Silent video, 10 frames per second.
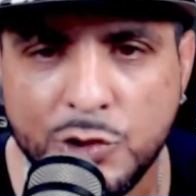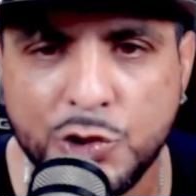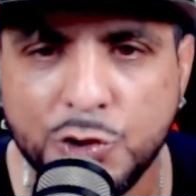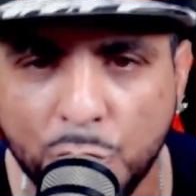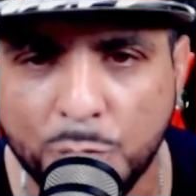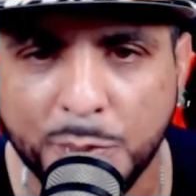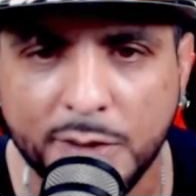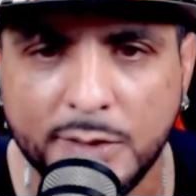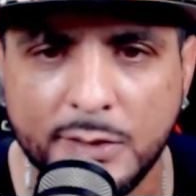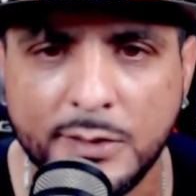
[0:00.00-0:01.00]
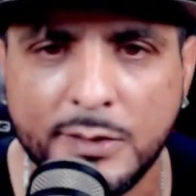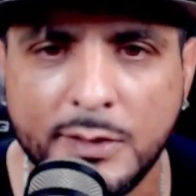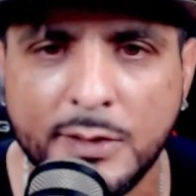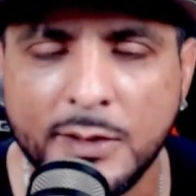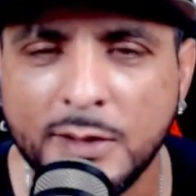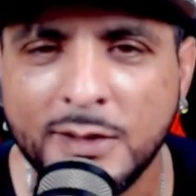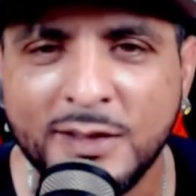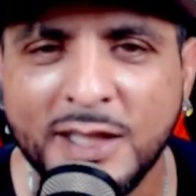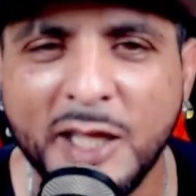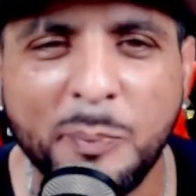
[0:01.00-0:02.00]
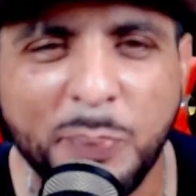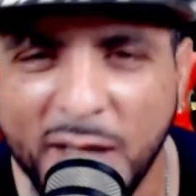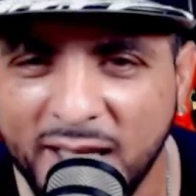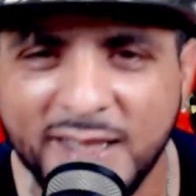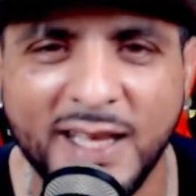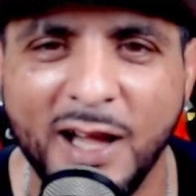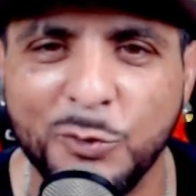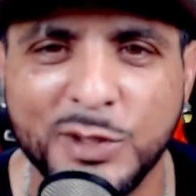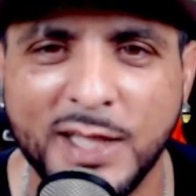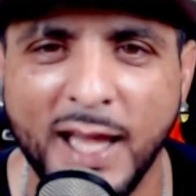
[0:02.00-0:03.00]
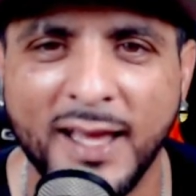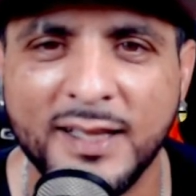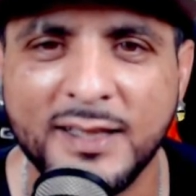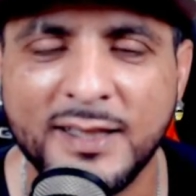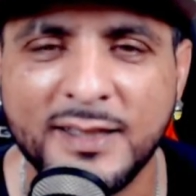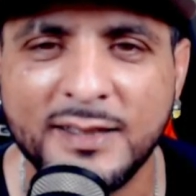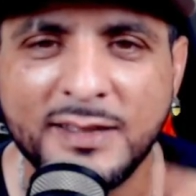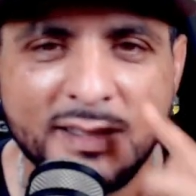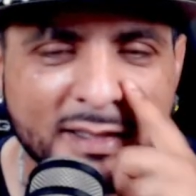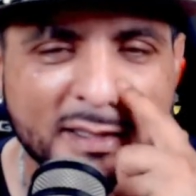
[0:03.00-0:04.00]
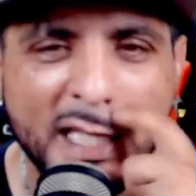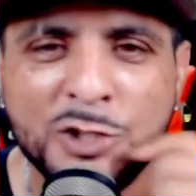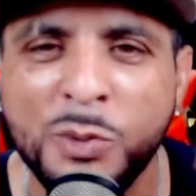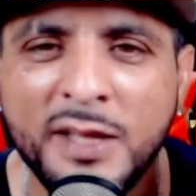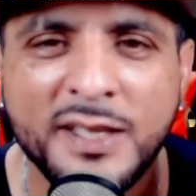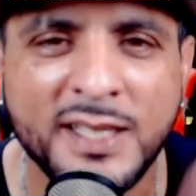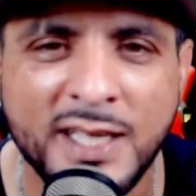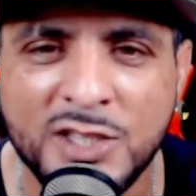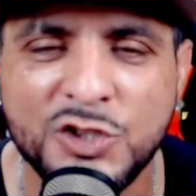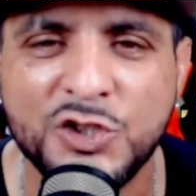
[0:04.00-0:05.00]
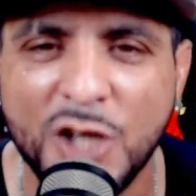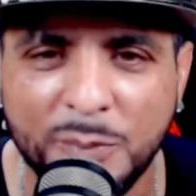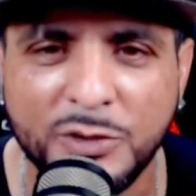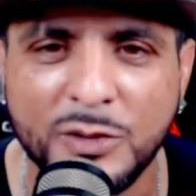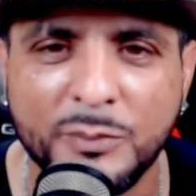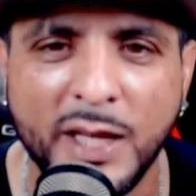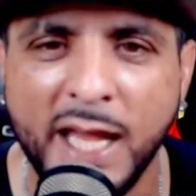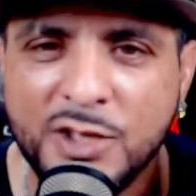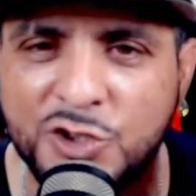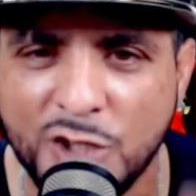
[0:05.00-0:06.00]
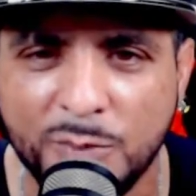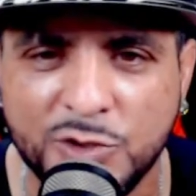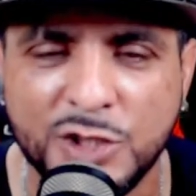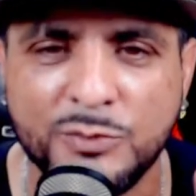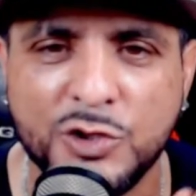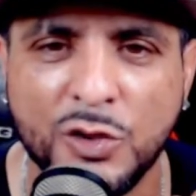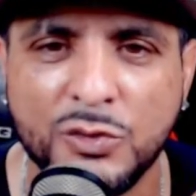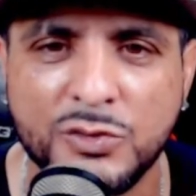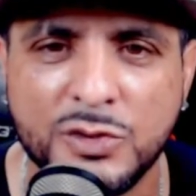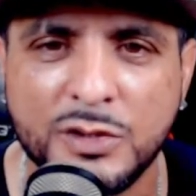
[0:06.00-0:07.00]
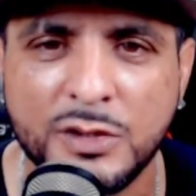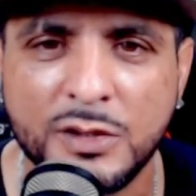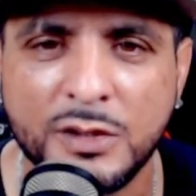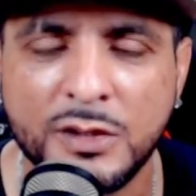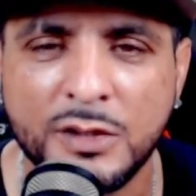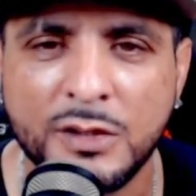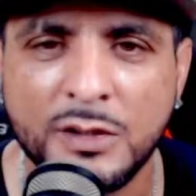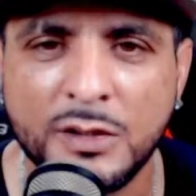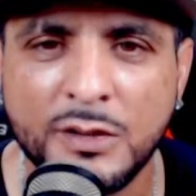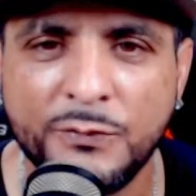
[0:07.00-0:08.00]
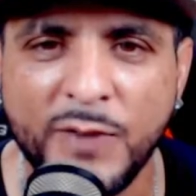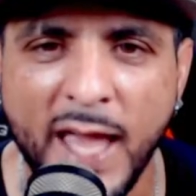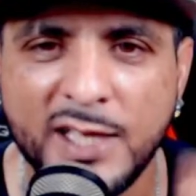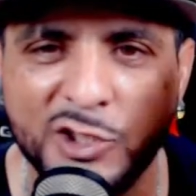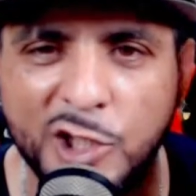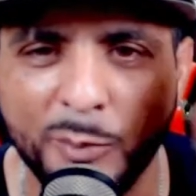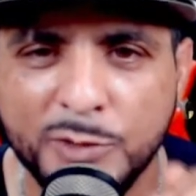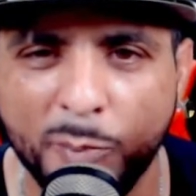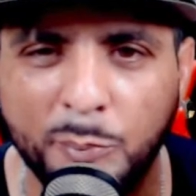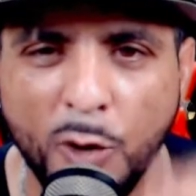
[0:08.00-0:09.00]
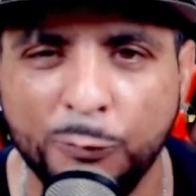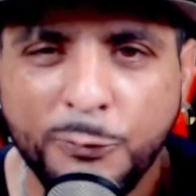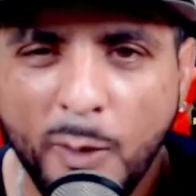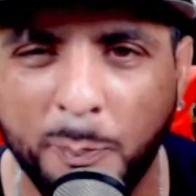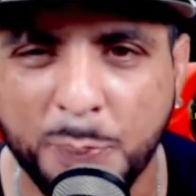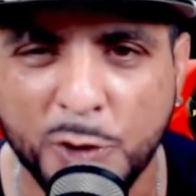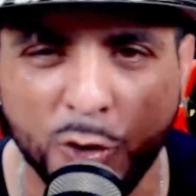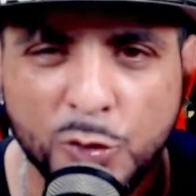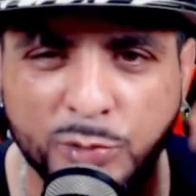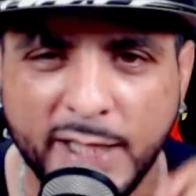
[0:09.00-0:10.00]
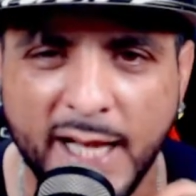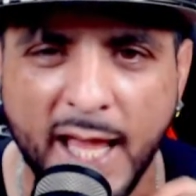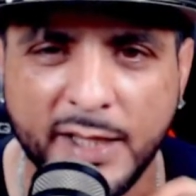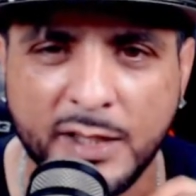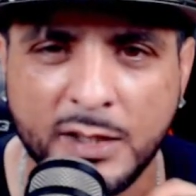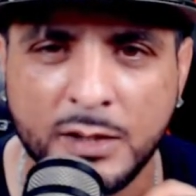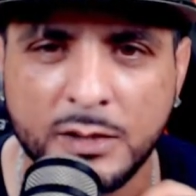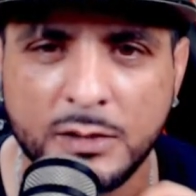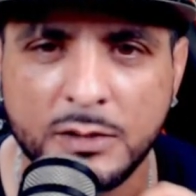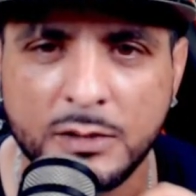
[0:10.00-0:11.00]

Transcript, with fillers: Stupid. He played y'all with that. That's why the Kings jumped him and jumped Jim Jones. Facts. Lump them both up. Get out of here.